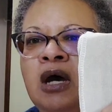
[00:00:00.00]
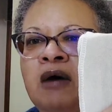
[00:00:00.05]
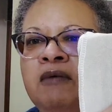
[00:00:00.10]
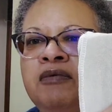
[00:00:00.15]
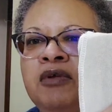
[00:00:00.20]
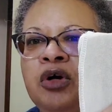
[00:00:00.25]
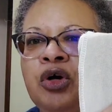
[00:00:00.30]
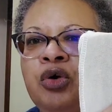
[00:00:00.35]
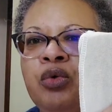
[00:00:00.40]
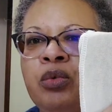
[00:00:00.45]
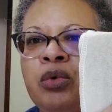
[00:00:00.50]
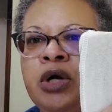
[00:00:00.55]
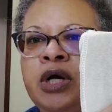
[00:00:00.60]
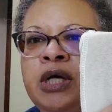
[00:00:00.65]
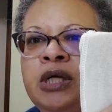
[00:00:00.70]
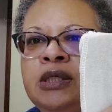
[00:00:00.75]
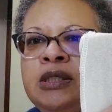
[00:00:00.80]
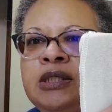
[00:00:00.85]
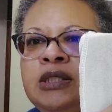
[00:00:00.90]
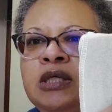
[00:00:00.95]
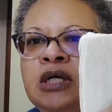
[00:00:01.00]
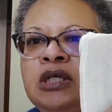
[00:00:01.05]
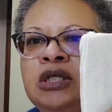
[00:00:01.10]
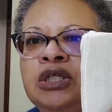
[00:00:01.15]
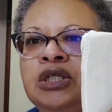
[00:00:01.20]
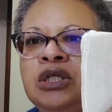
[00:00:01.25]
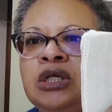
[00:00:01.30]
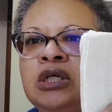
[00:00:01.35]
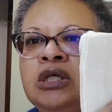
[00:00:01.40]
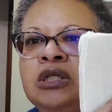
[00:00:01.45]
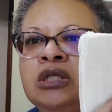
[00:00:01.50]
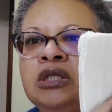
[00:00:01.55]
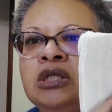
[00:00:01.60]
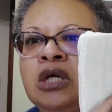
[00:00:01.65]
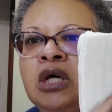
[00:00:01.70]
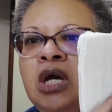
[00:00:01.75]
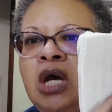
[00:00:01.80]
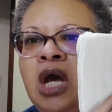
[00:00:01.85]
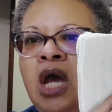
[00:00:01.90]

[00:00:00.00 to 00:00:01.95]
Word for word: of the green stitches